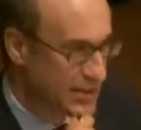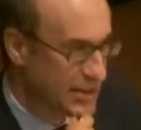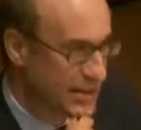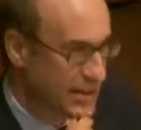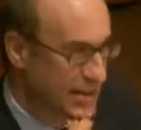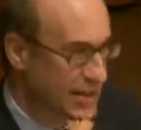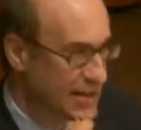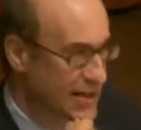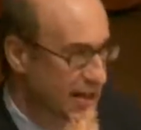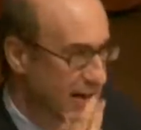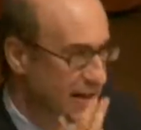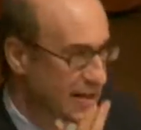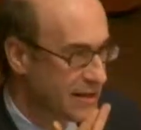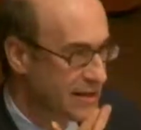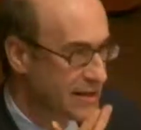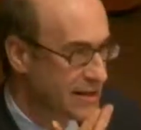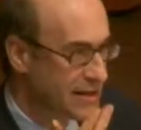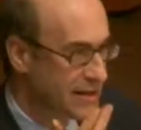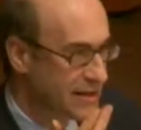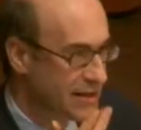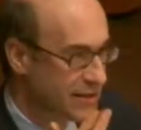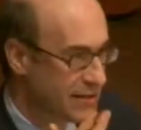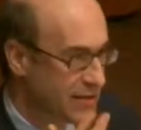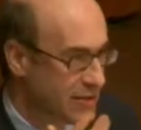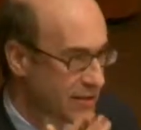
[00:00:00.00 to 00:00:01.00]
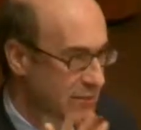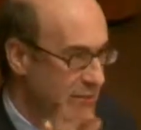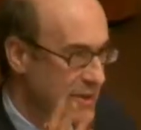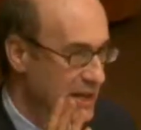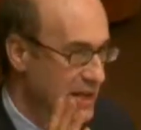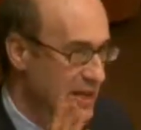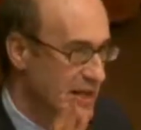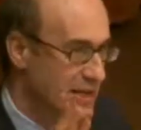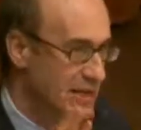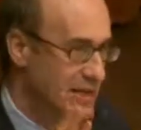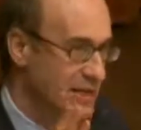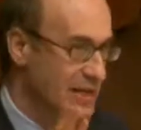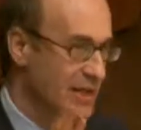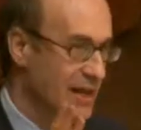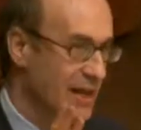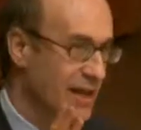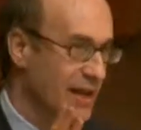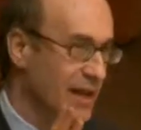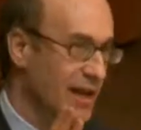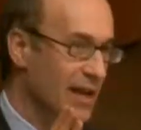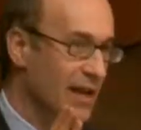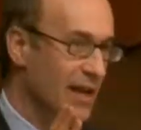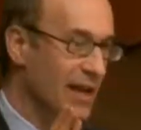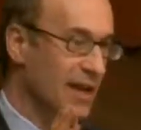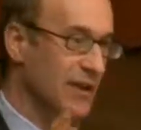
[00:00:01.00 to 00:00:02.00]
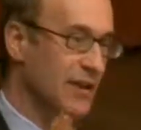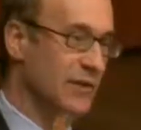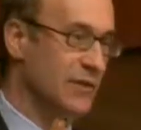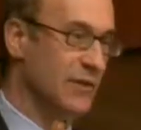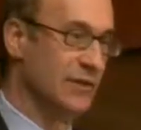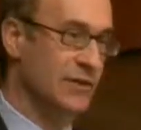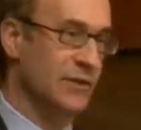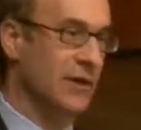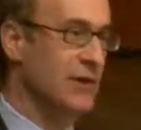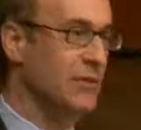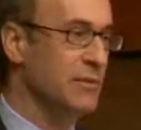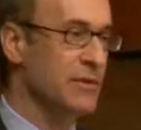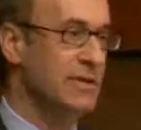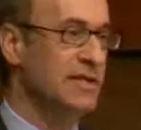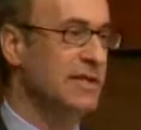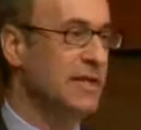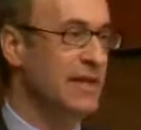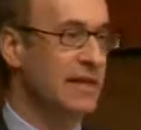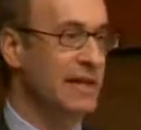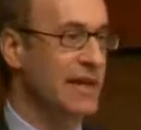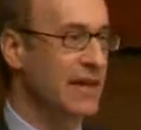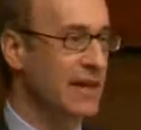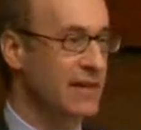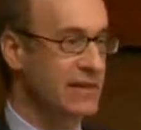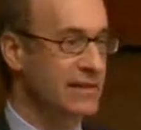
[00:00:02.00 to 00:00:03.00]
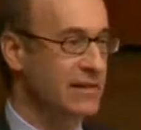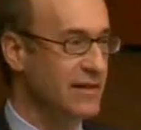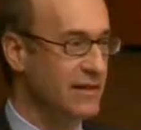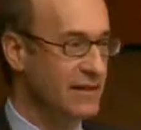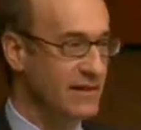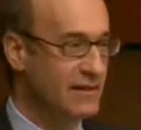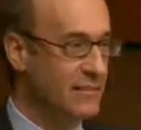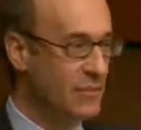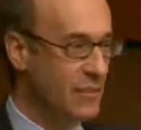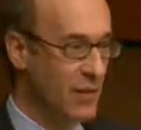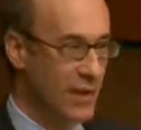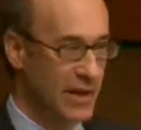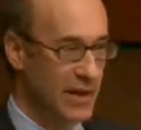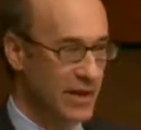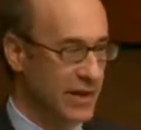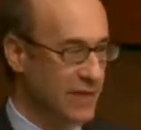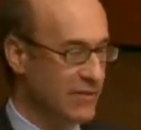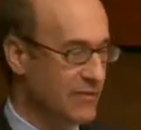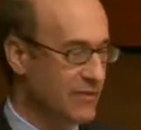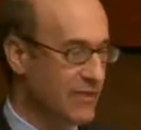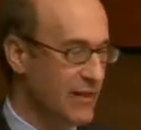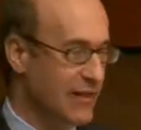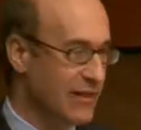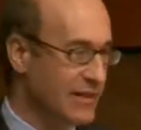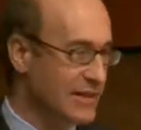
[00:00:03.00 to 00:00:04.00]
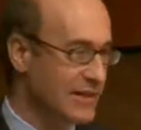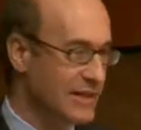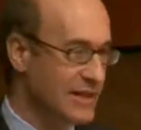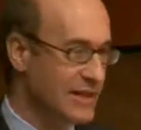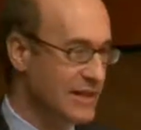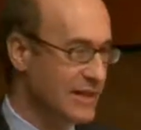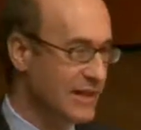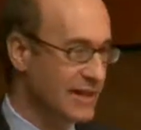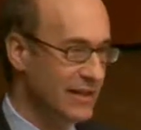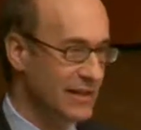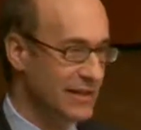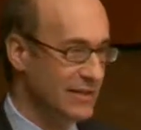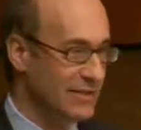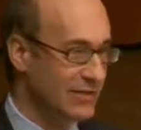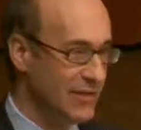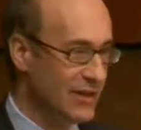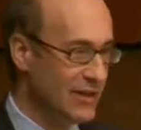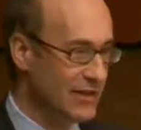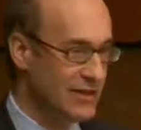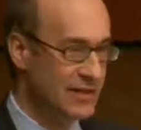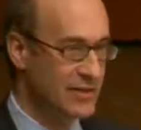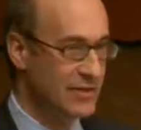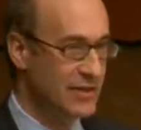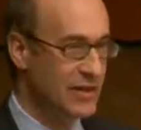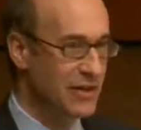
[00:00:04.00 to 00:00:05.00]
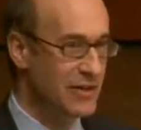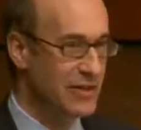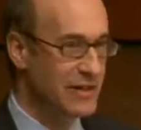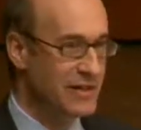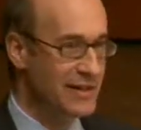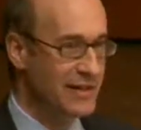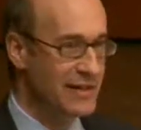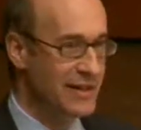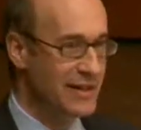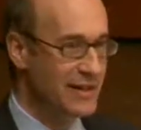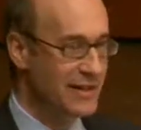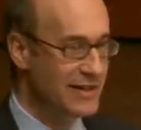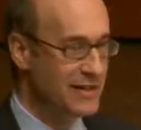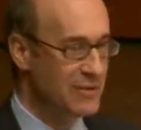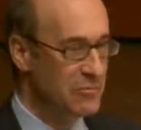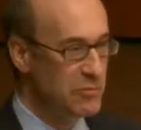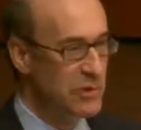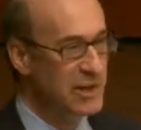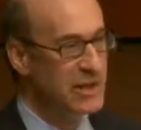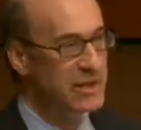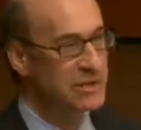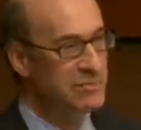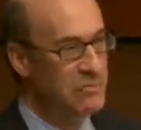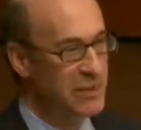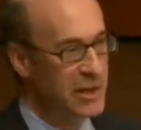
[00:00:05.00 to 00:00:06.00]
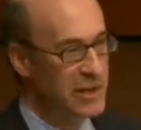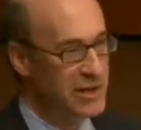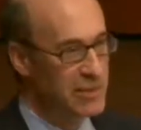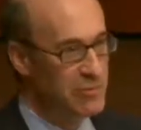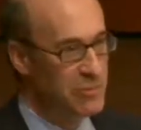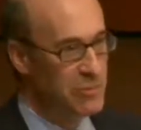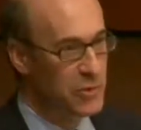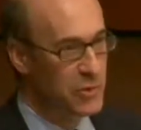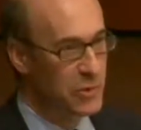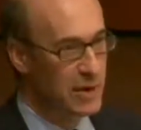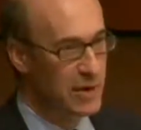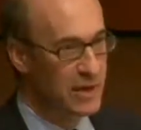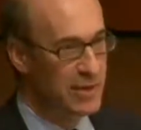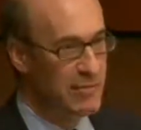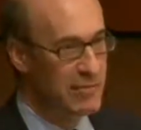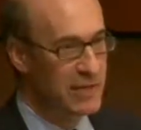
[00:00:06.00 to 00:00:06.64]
the contagion issue, because there's always contagion when if Argentina defaults, there's always contagion, but it's much more